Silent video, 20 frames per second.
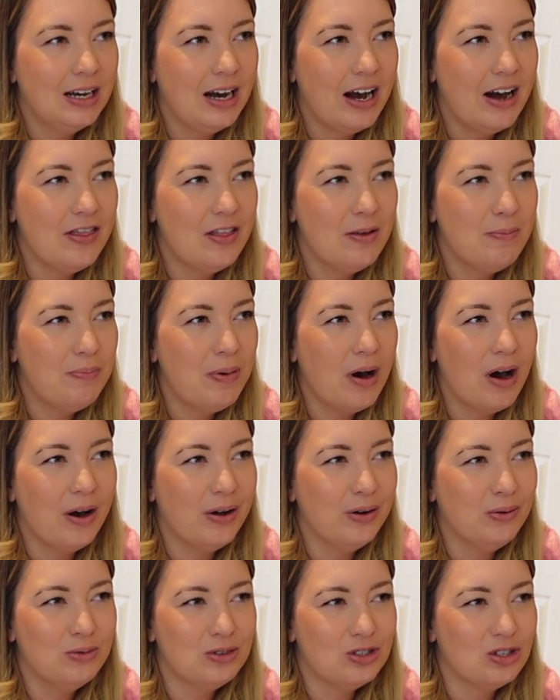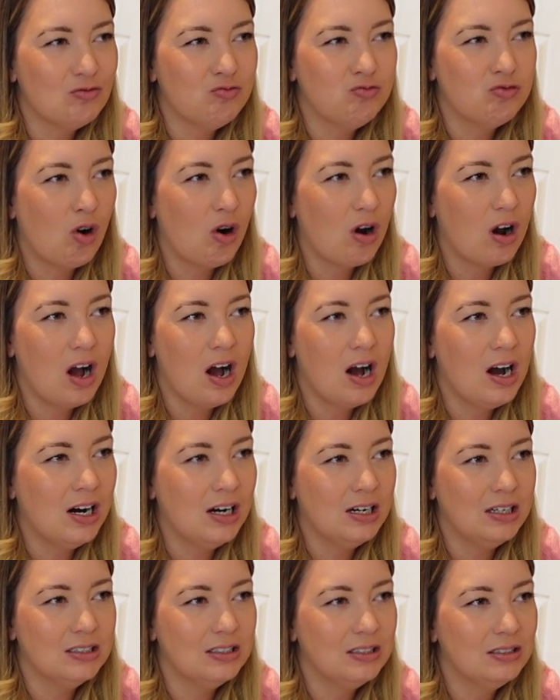and the bun was just rock
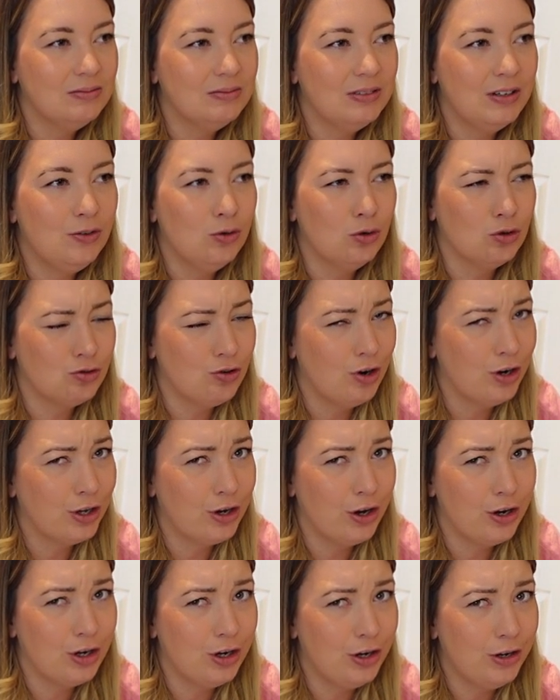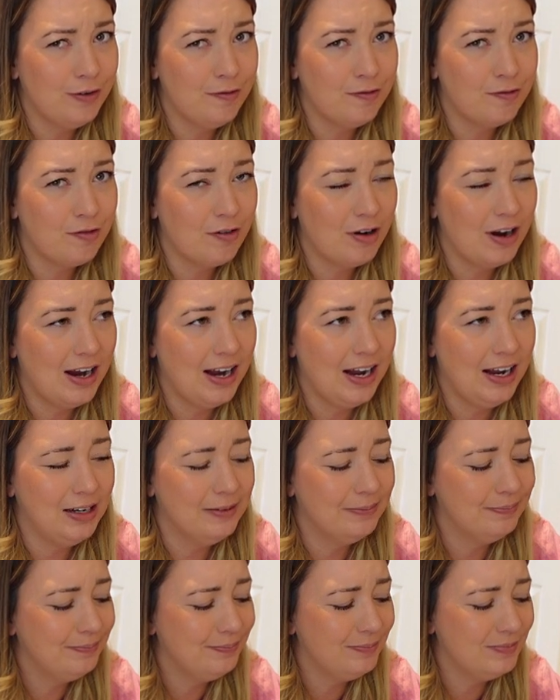hard. If you're trying to go
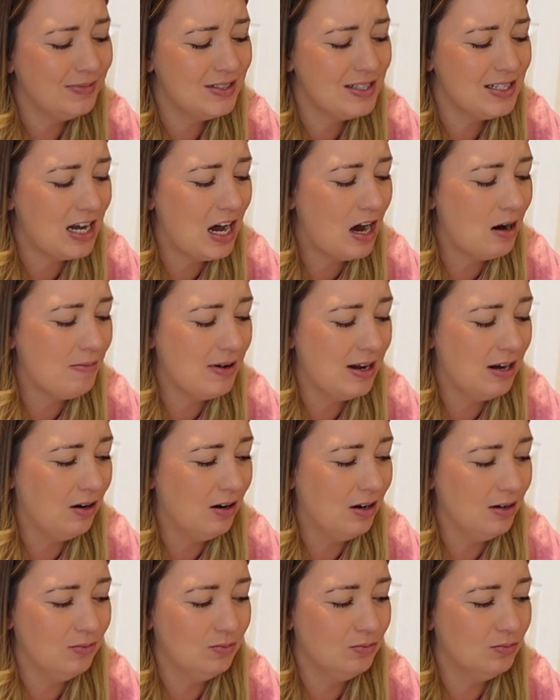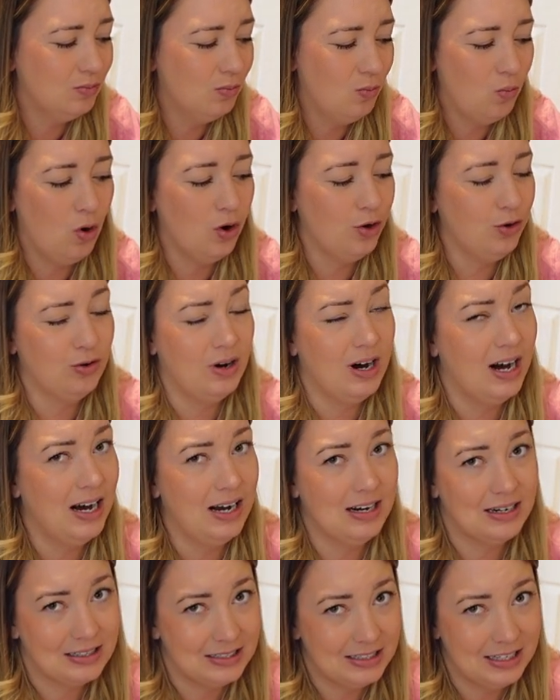gluten-free, tell me like what your
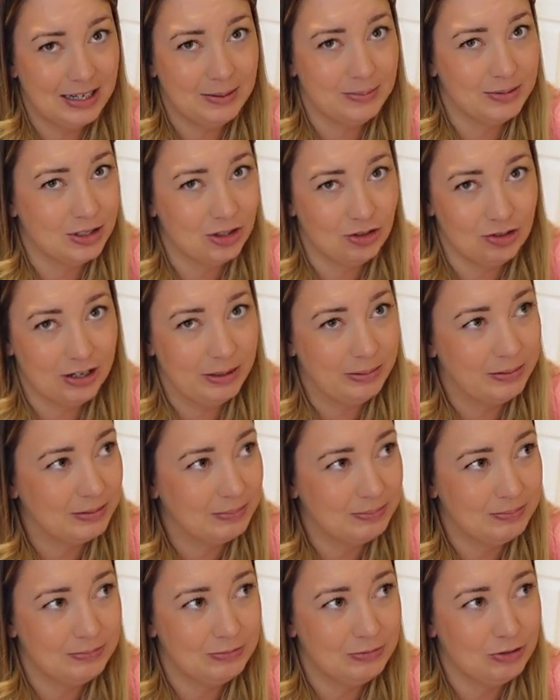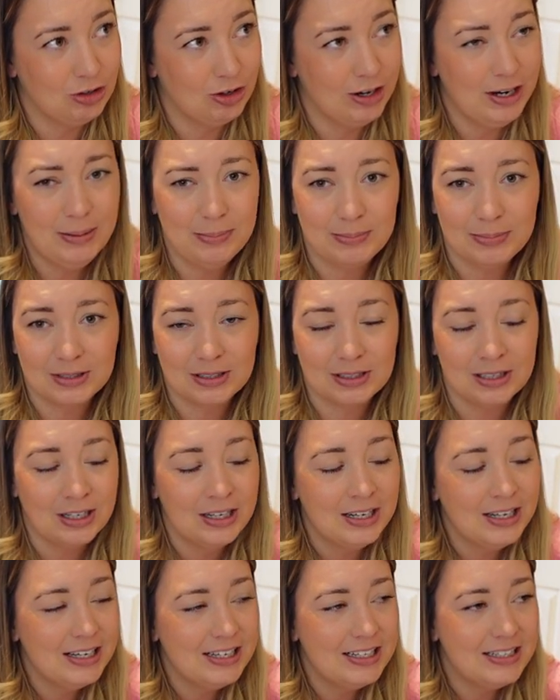hacks, tips and tricks
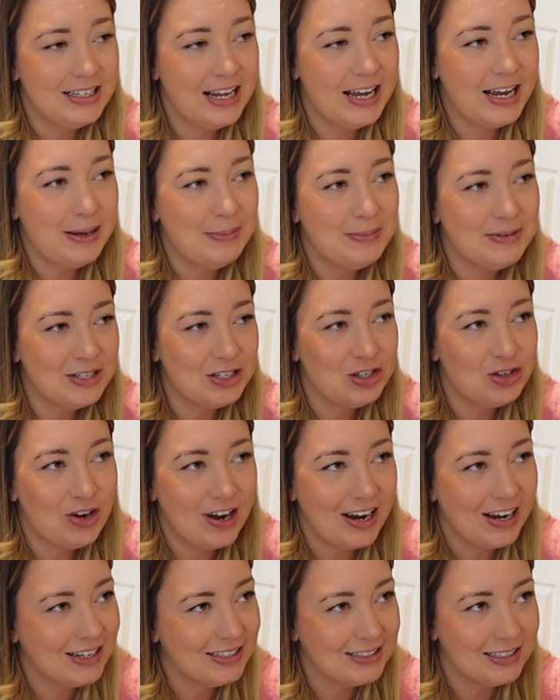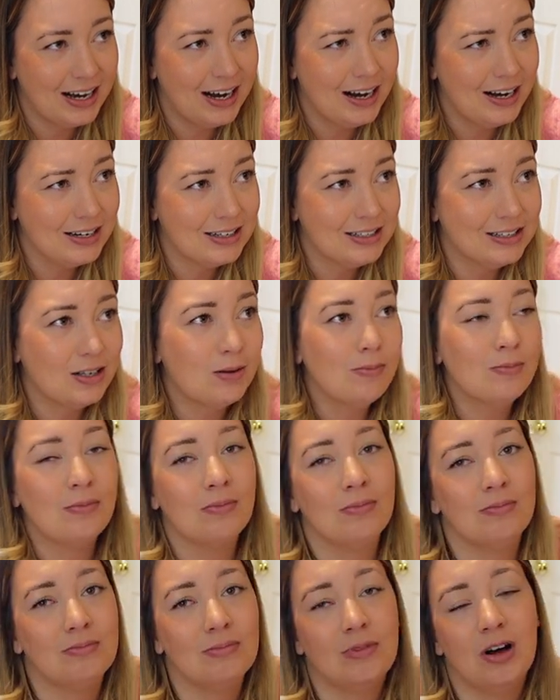are, because I'm
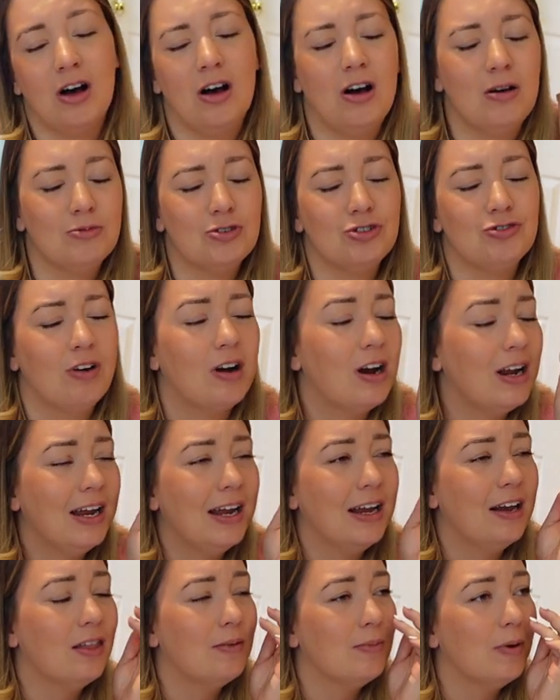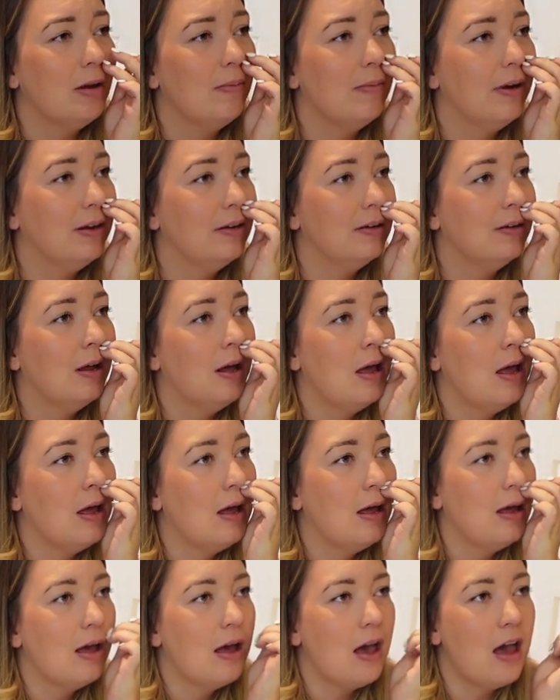struggling at the moment.
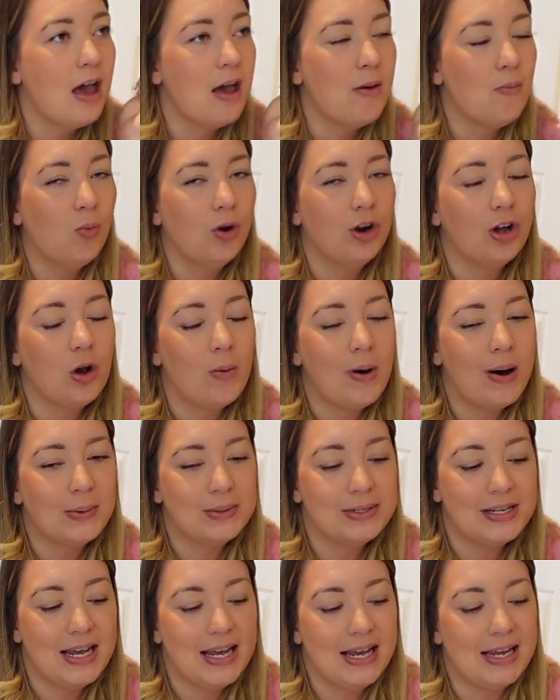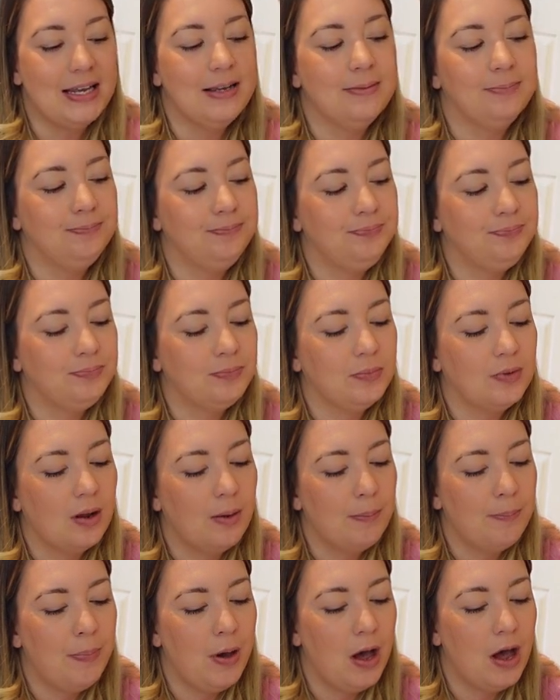Want to go out to eat,
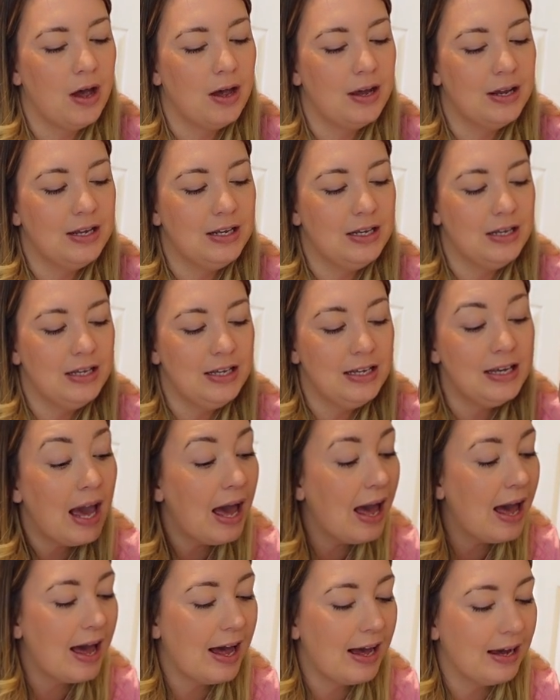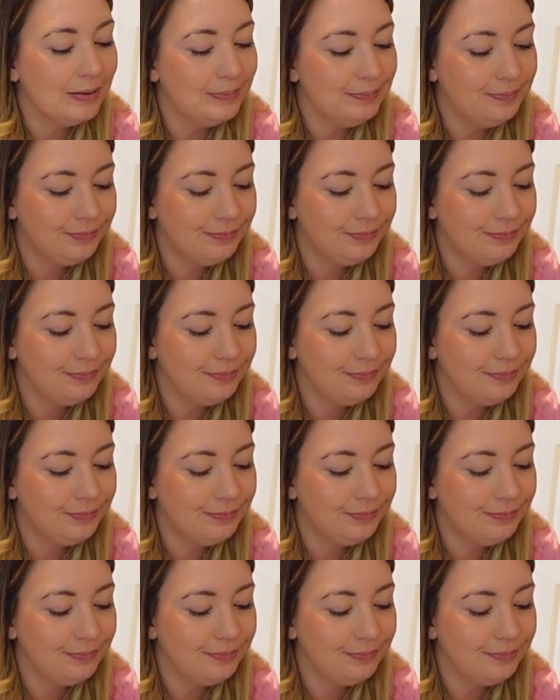but yeah,